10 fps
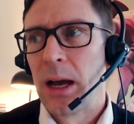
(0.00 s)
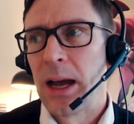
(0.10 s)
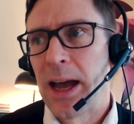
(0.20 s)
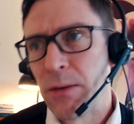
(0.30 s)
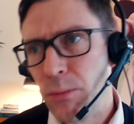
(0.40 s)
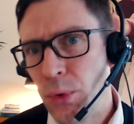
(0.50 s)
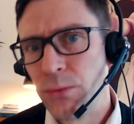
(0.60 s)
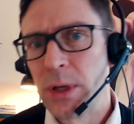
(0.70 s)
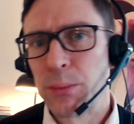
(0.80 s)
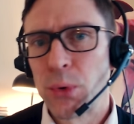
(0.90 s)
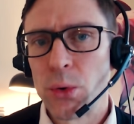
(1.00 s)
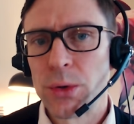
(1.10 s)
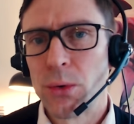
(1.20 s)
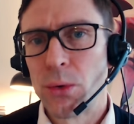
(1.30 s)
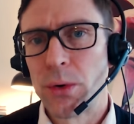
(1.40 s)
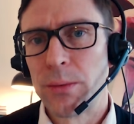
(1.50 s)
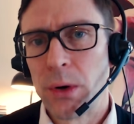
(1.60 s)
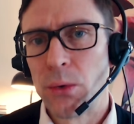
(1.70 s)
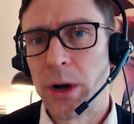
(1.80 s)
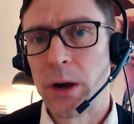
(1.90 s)
have moved abroad or
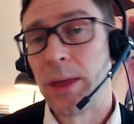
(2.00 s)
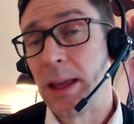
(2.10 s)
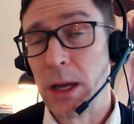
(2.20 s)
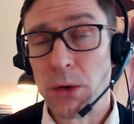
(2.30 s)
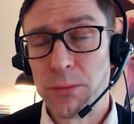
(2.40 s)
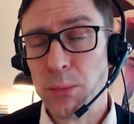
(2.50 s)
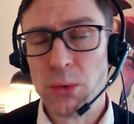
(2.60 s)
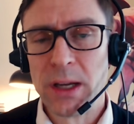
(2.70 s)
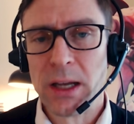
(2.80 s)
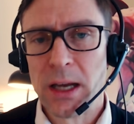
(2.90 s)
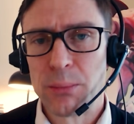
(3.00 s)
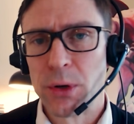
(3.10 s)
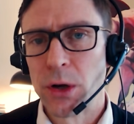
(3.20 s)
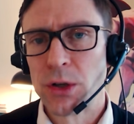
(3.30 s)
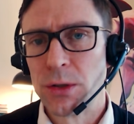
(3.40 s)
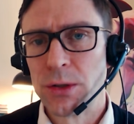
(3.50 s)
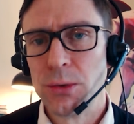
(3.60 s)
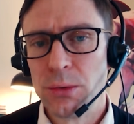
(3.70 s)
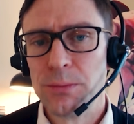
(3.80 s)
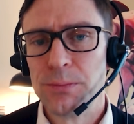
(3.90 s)
or are thinking of moving uh, production
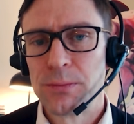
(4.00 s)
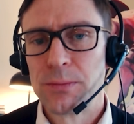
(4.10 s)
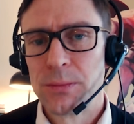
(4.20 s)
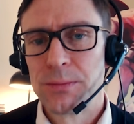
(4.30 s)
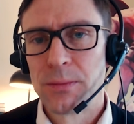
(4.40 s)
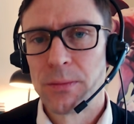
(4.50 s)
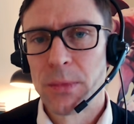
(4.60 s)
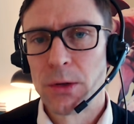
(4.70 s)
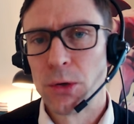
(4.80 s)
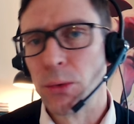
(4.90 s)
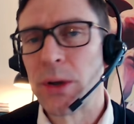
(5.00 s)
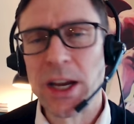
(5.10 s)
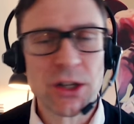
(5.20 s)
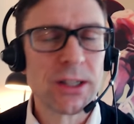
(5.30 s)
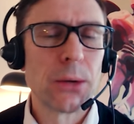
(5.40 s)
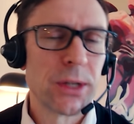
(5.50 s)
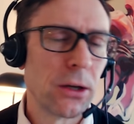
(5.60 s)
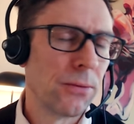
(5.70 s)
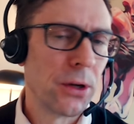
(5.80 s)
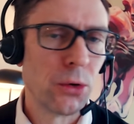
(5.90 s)
to to locations
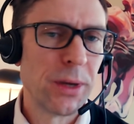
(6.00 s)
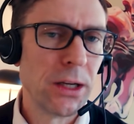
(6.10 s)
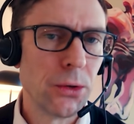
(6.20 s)
outside of the European